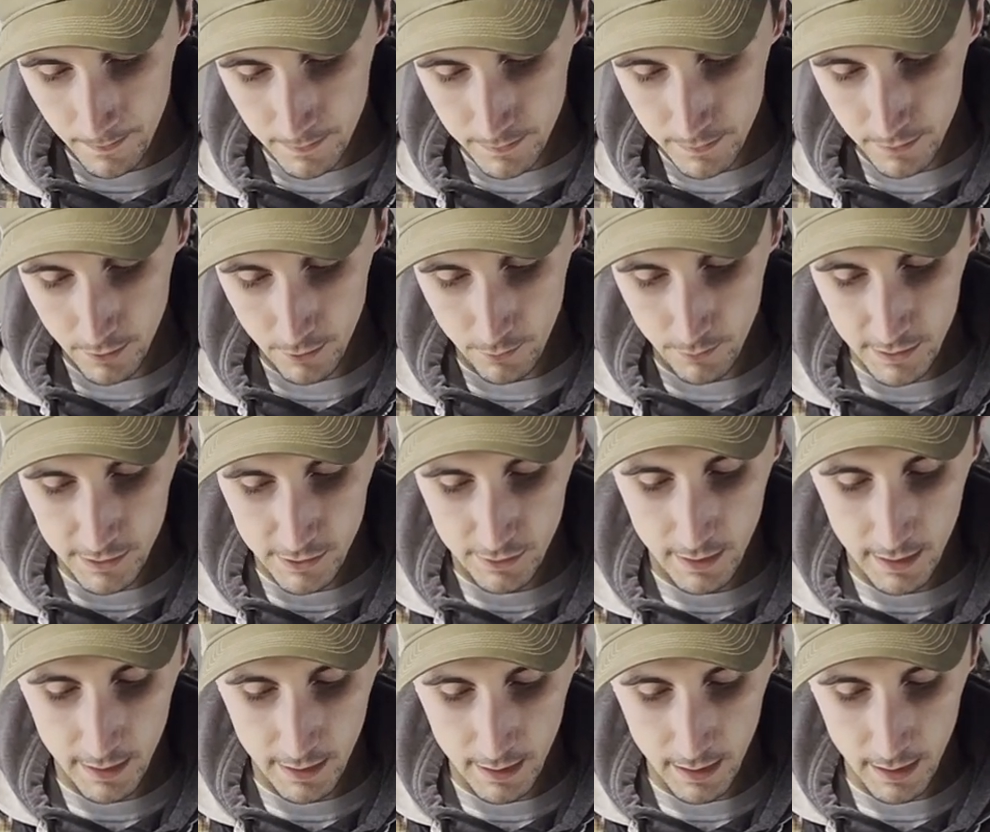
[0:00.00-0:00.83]
So once
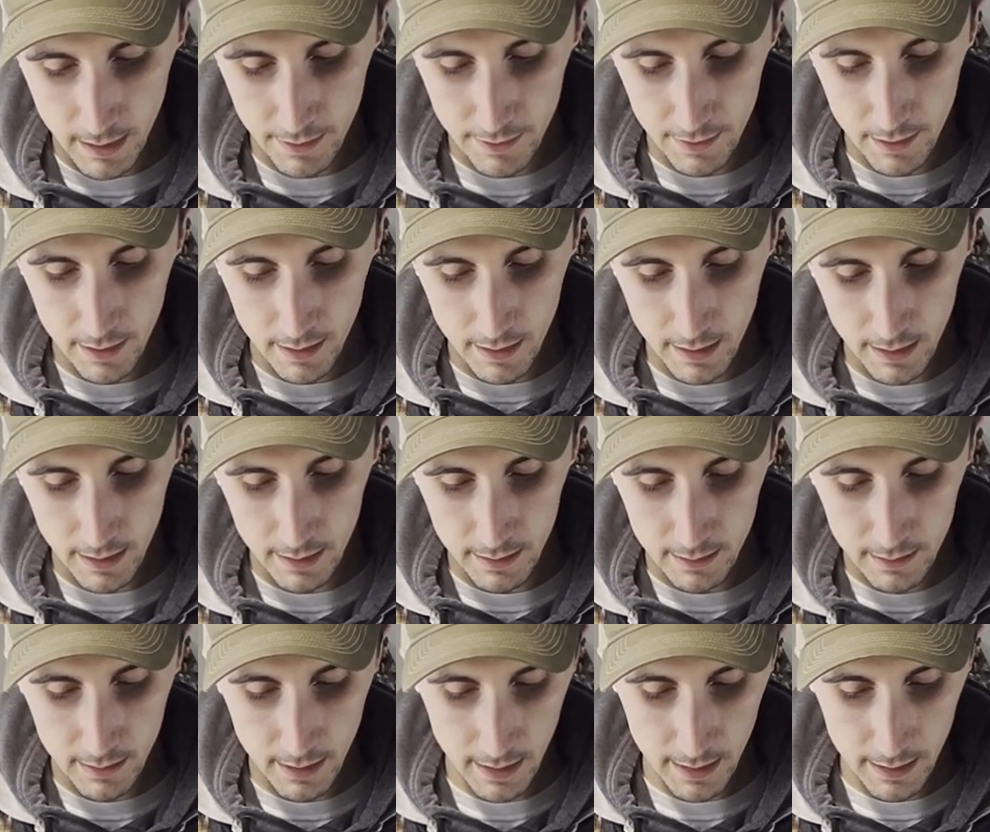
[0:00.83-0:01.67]
you get it on there and get
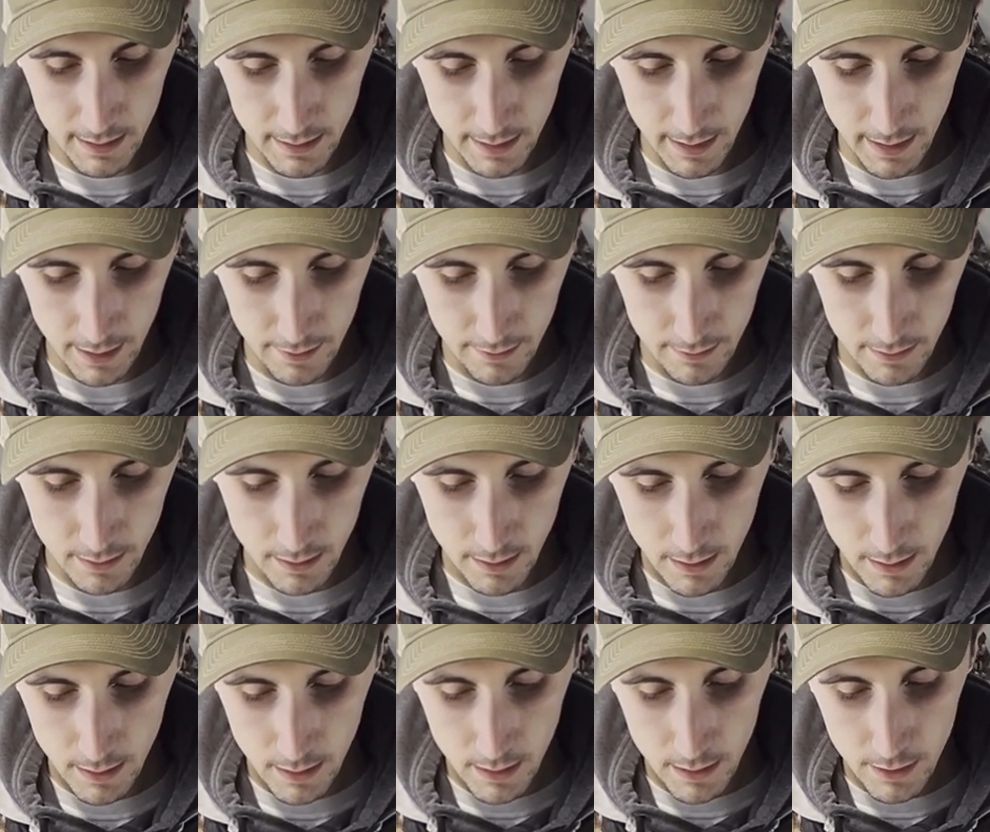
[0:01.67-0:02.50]
it tightened down,
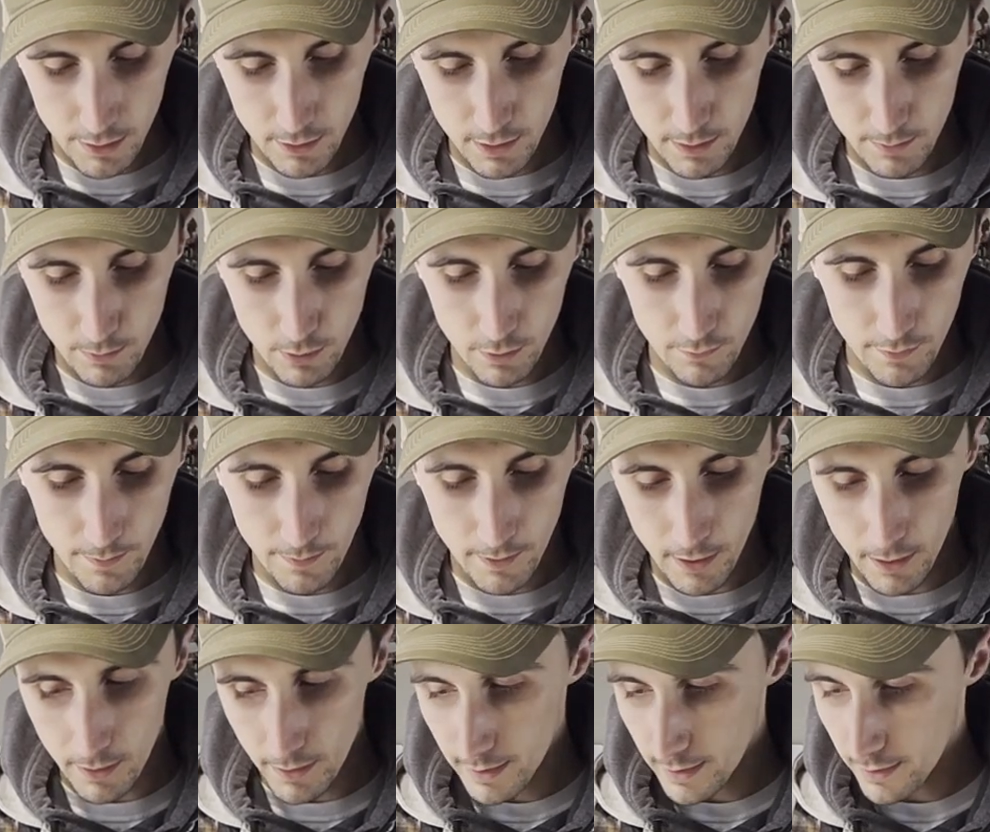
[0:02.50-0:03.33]
you can move the
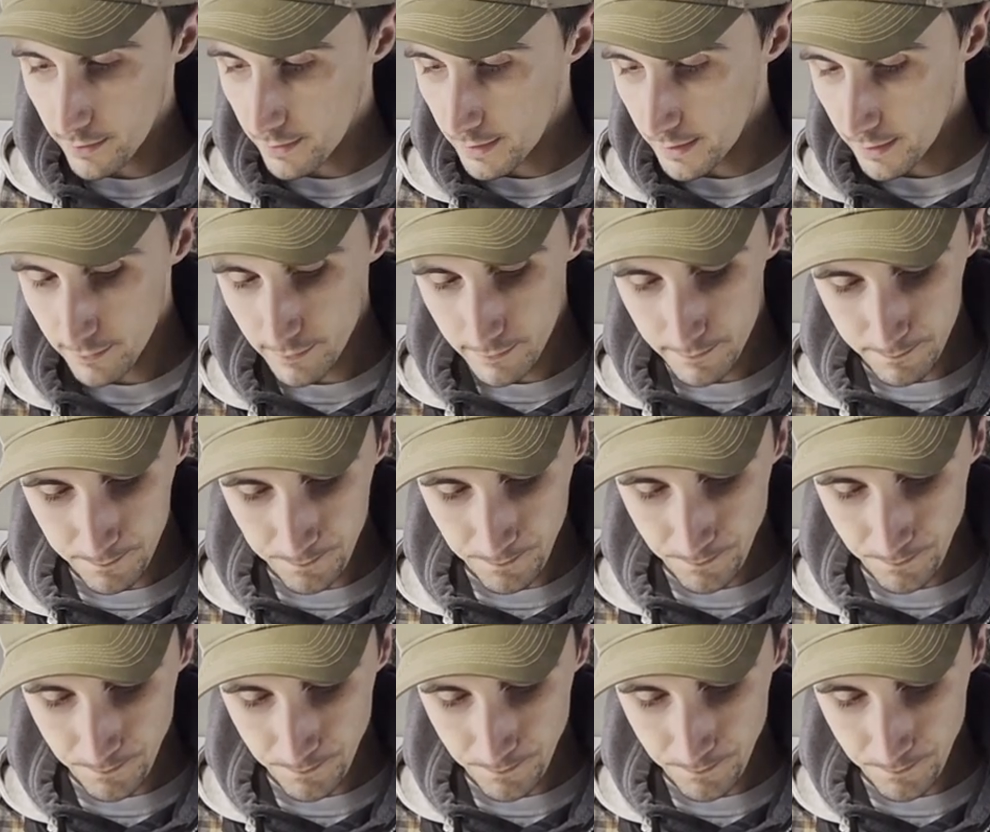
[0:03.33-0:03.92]
ball head around.